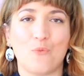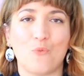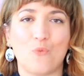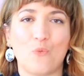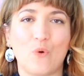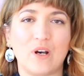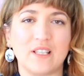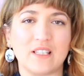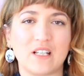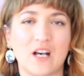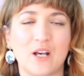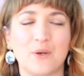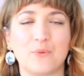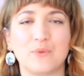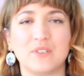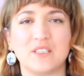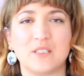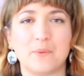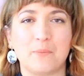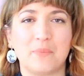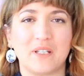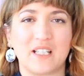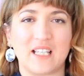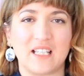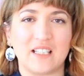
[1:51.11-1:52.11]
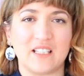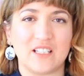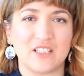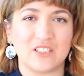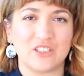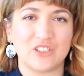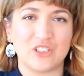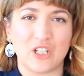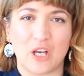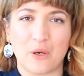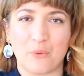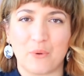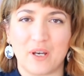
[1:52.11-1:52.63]
when I was a beginner
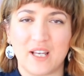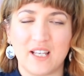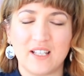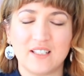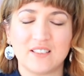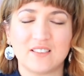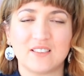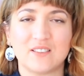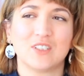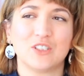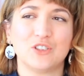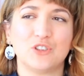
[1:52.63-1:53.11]
sewist,